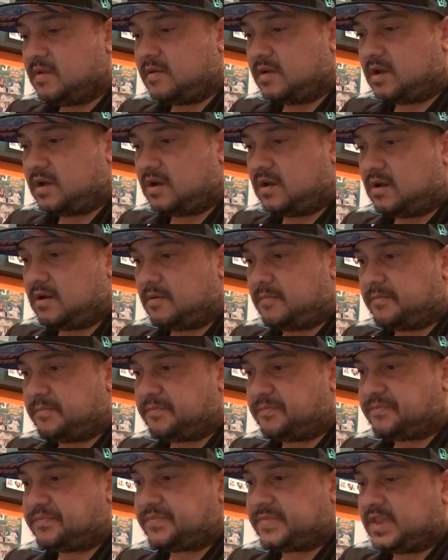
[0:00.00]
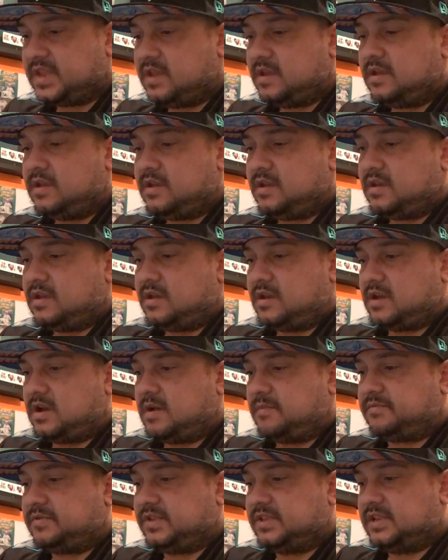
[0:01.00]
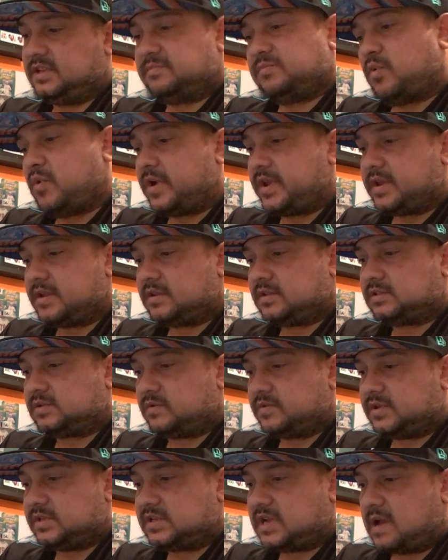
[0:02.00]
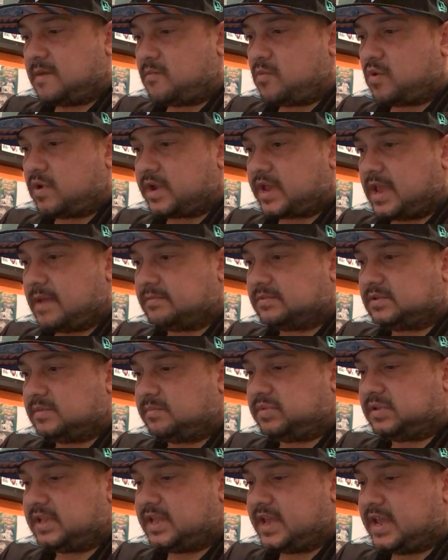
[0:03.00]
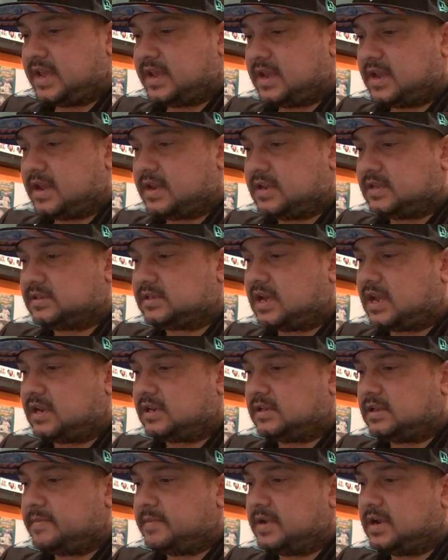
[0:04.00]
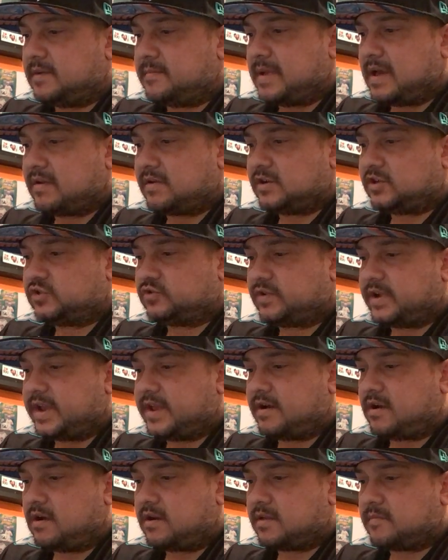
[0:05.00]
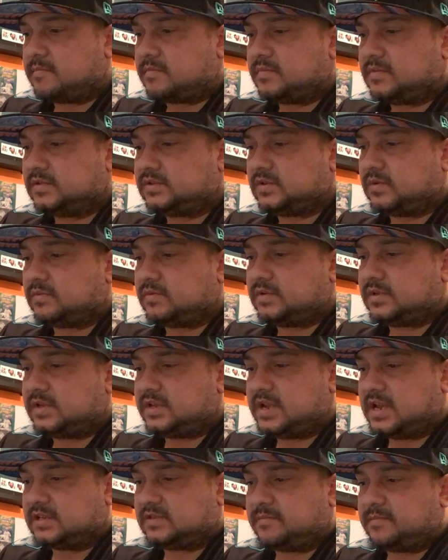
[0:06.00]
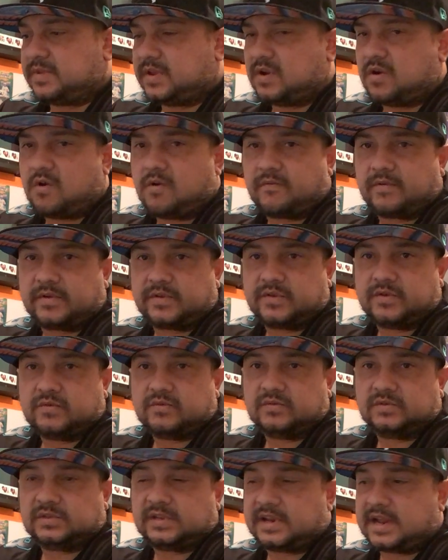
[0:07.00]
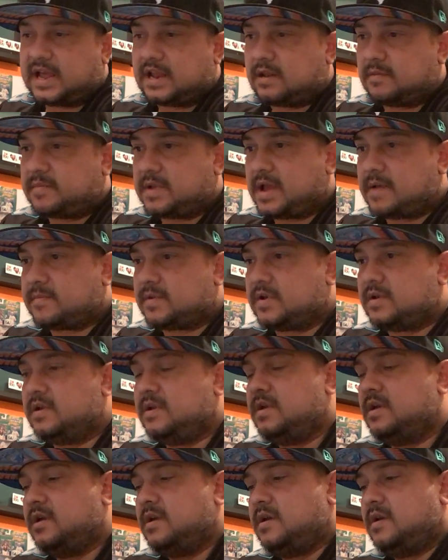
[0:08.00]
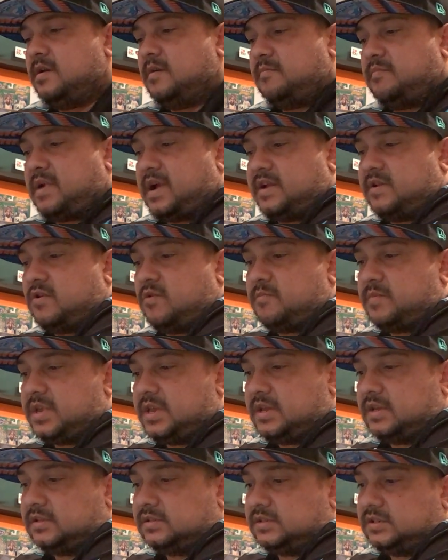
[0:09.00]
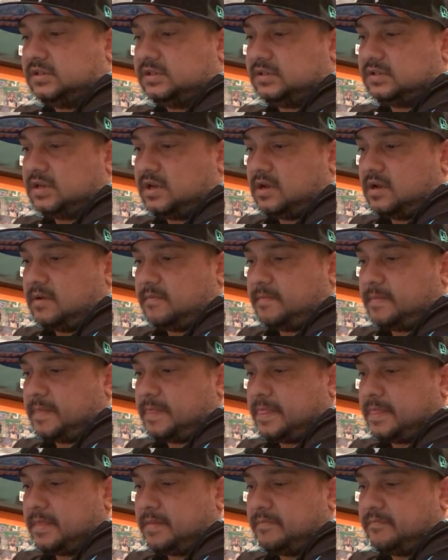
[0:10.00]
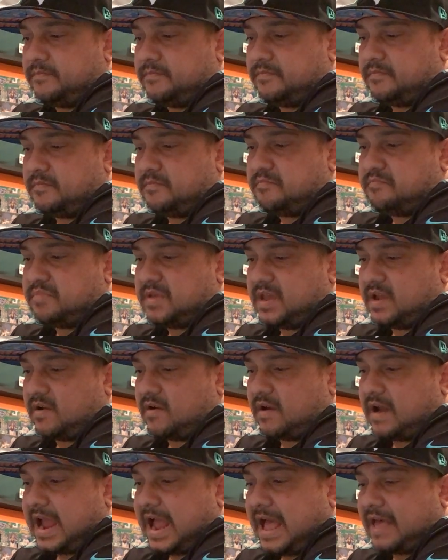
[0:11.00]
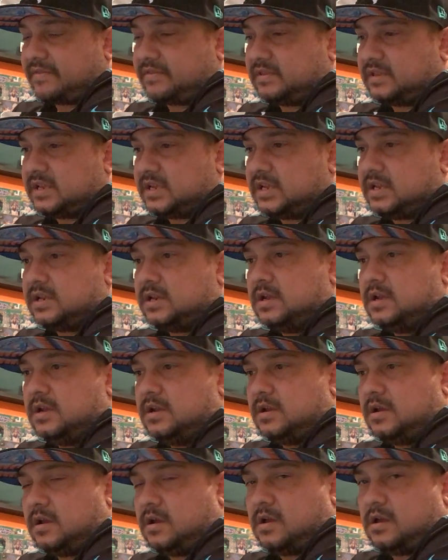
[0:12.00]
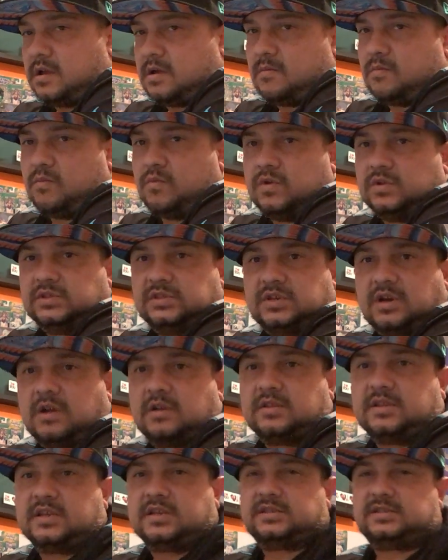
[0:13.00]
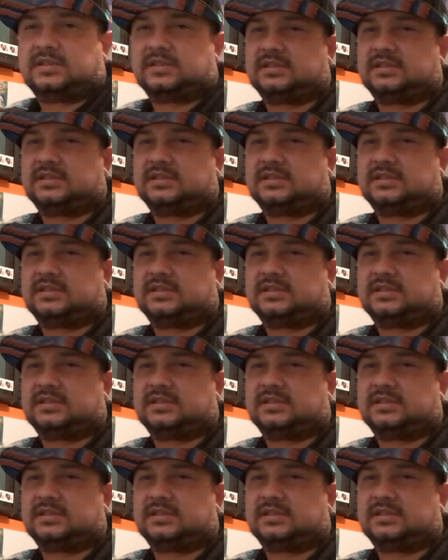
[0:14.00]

Um, Up to this point. So he's got more games to play and he's got limited amount of tread on him. So he hasn't been overused at Alabama by no means. He's a bigger athlete. We'll start this the